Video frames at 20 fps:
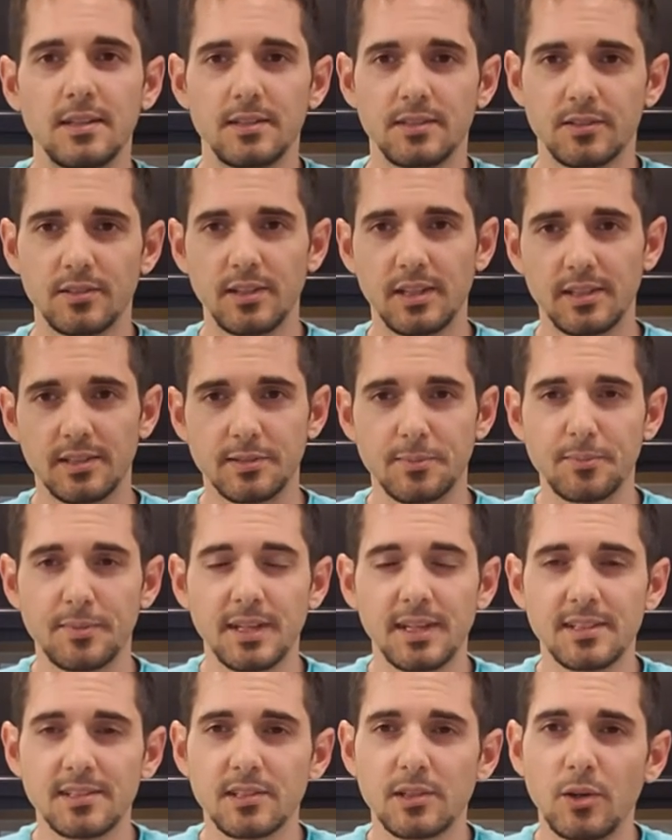So yeah, some
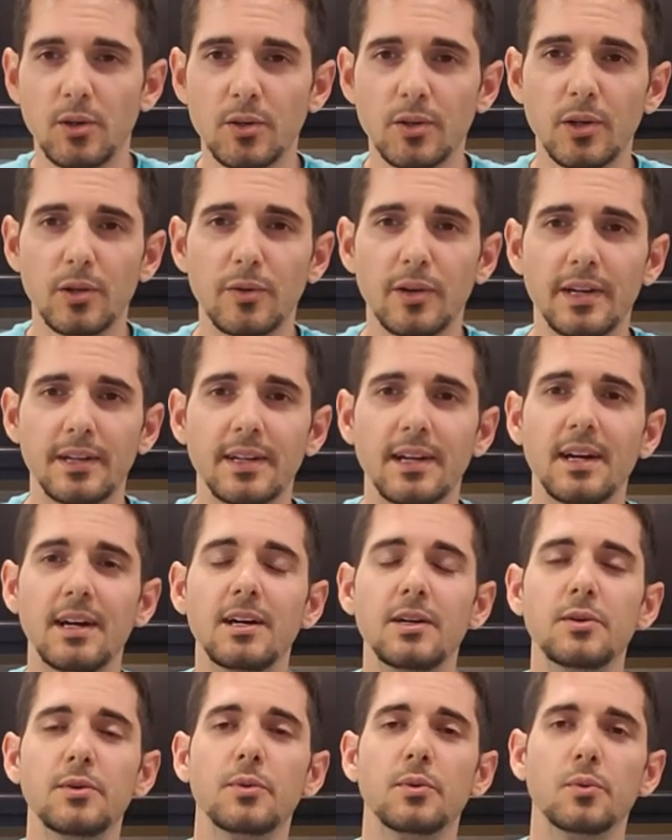things are going on right
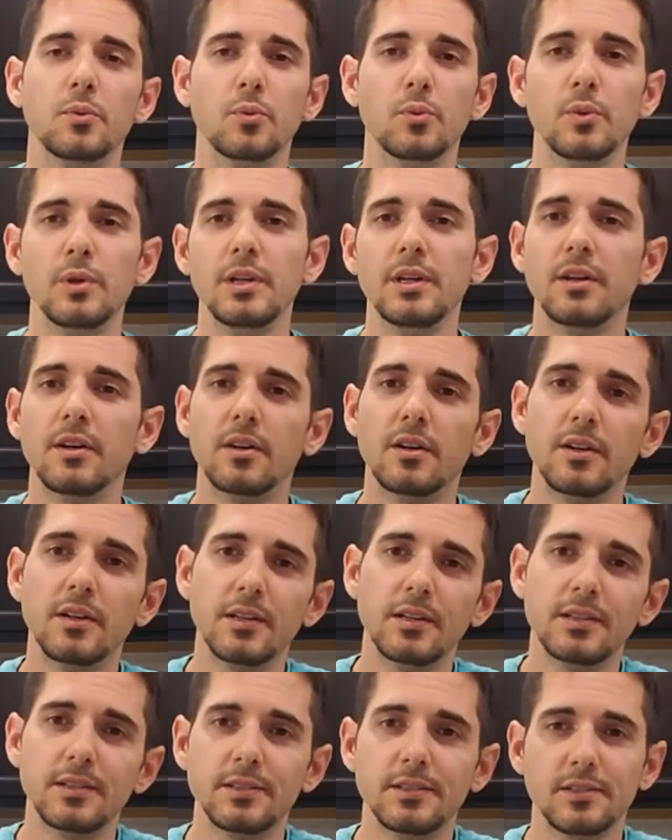now. We
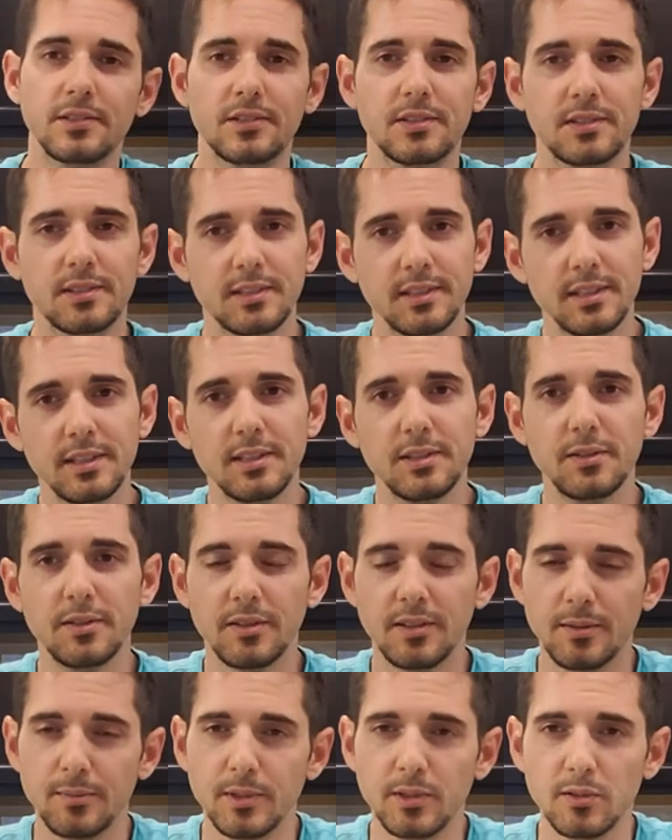are still
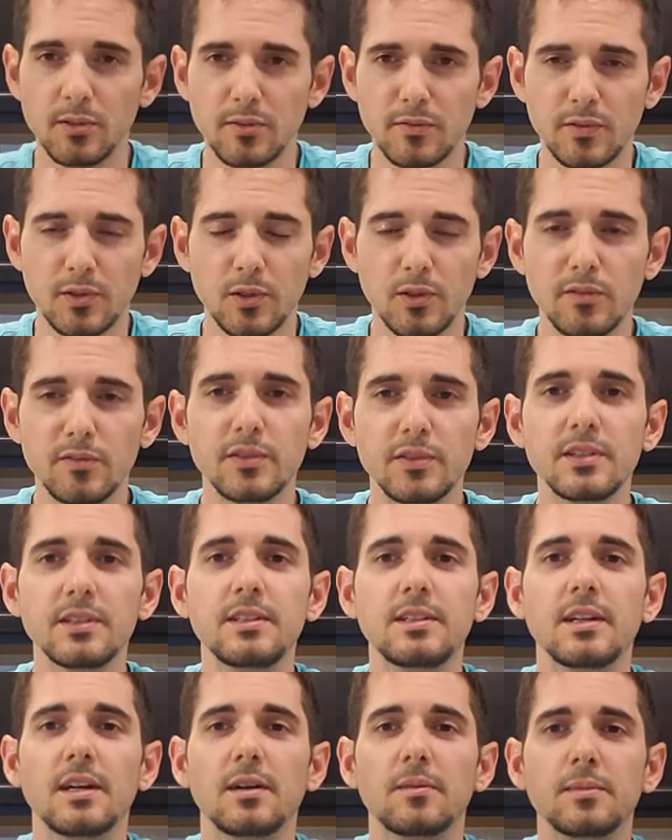in the middle of
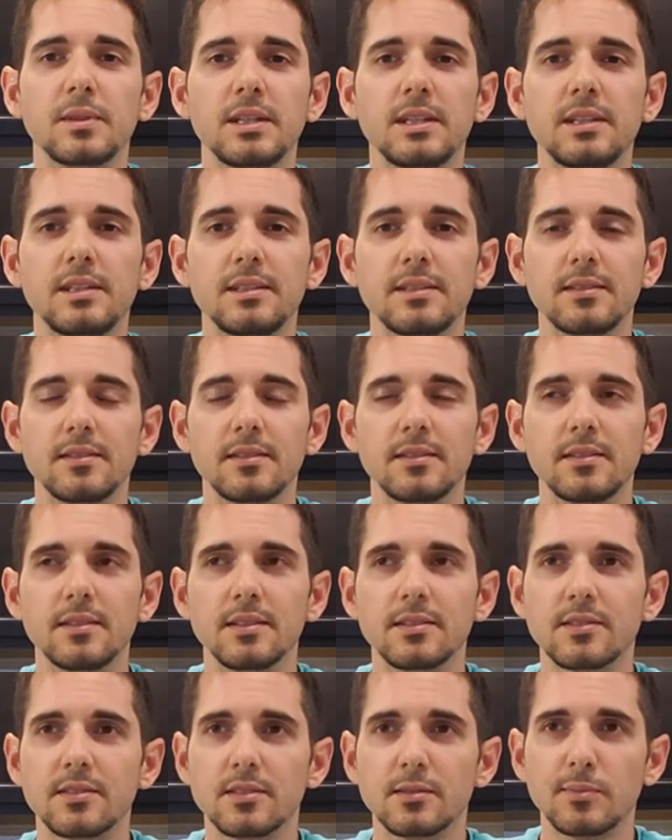COVID. I mean,
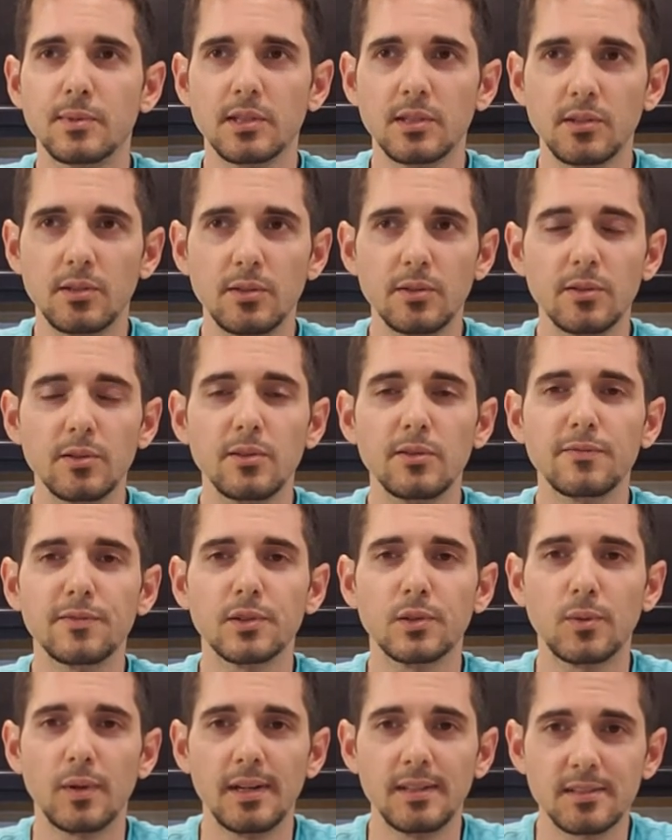this has been going on for
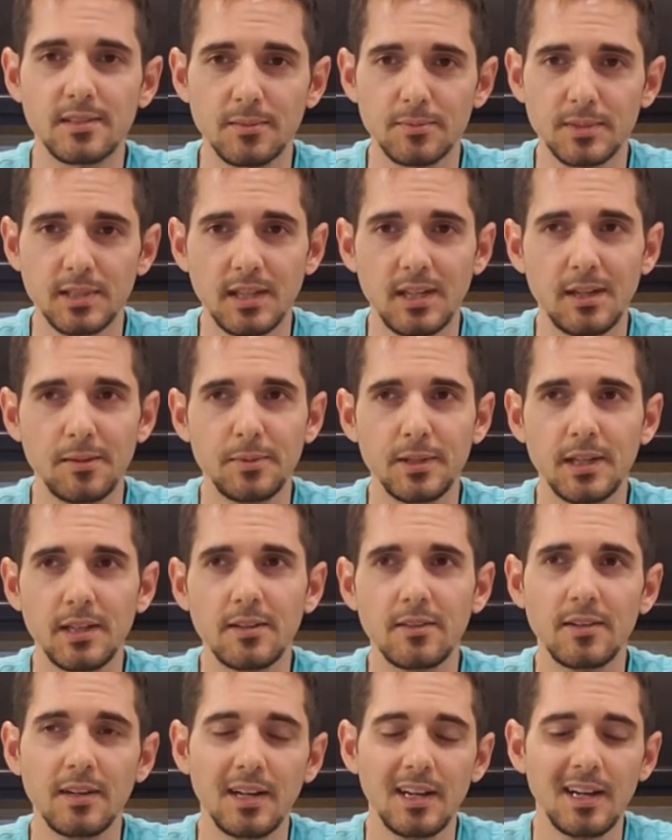quite some time
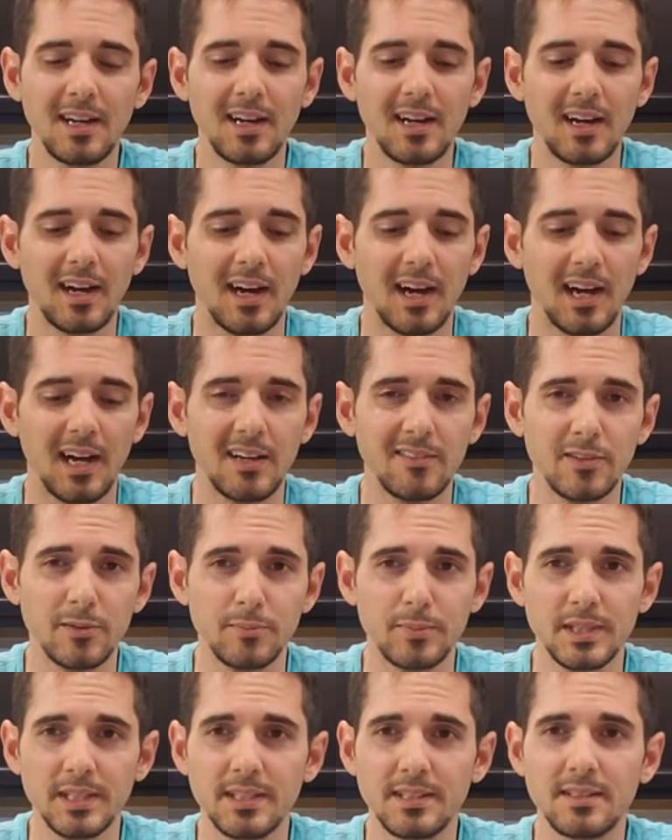now. I
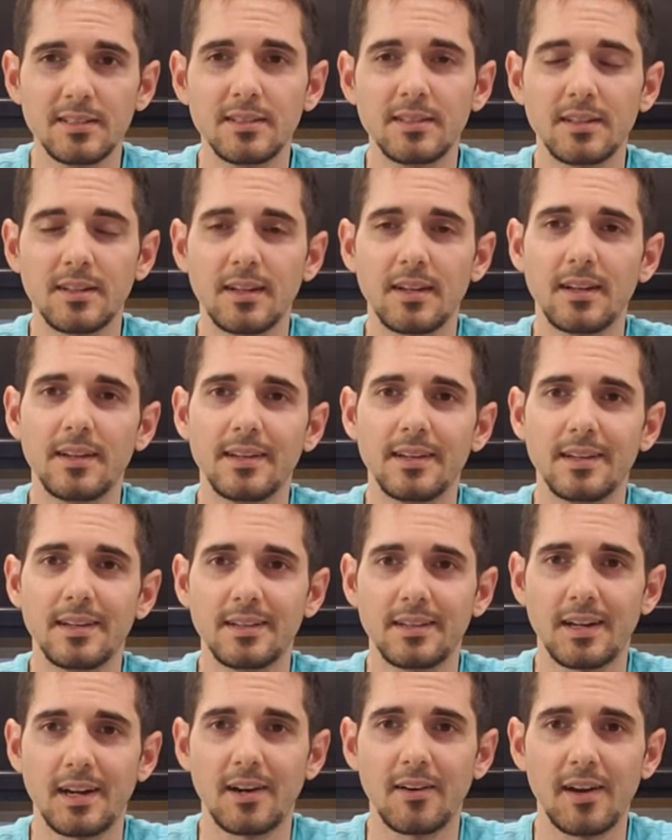haven't been
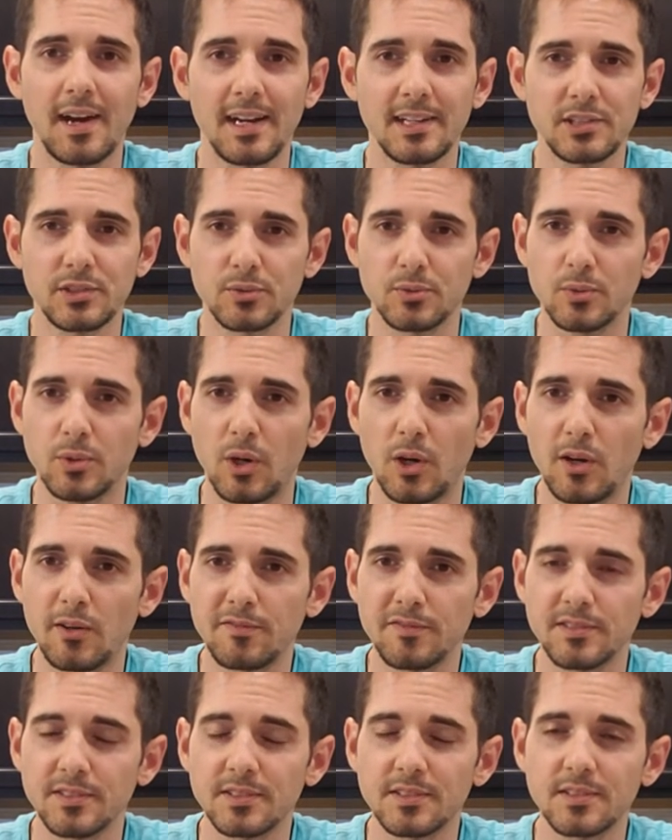in our actual
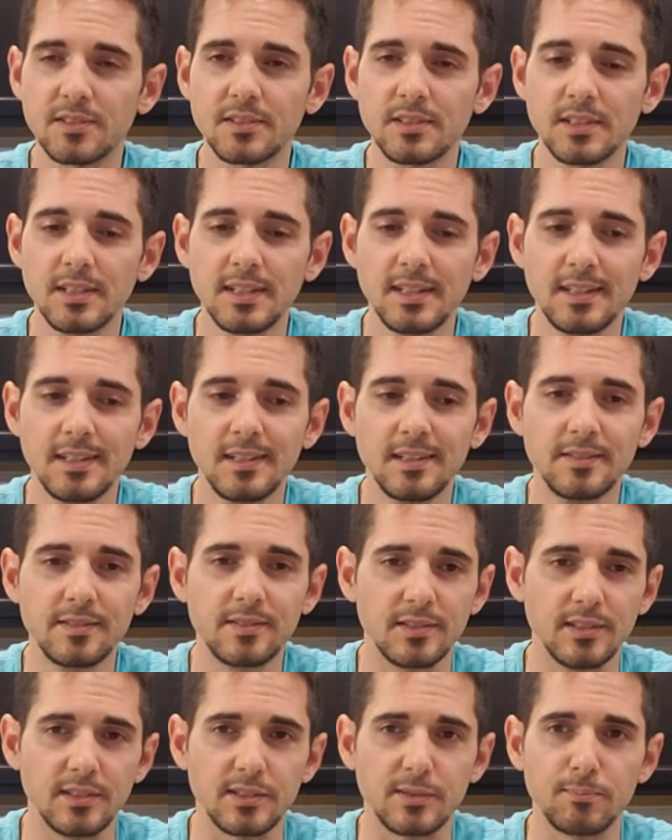office
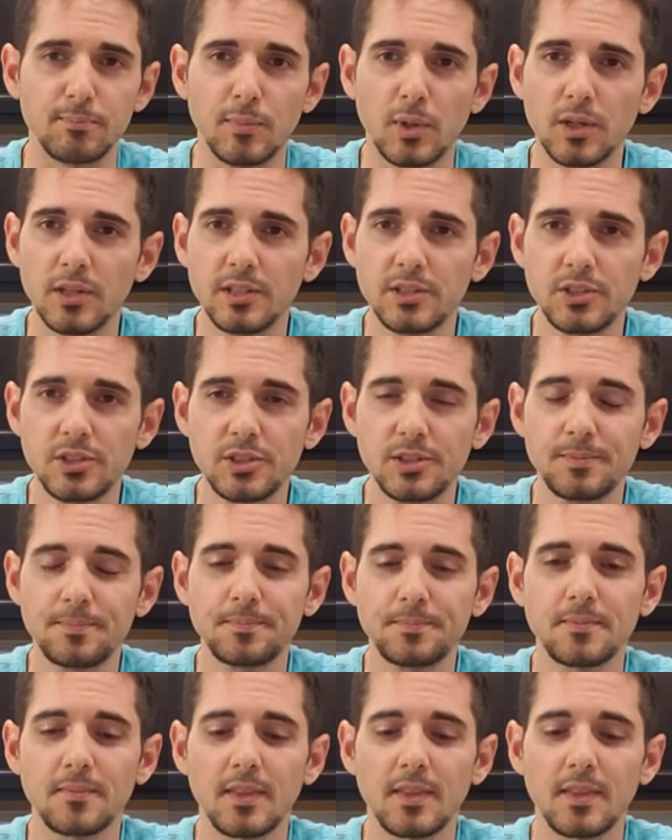since March,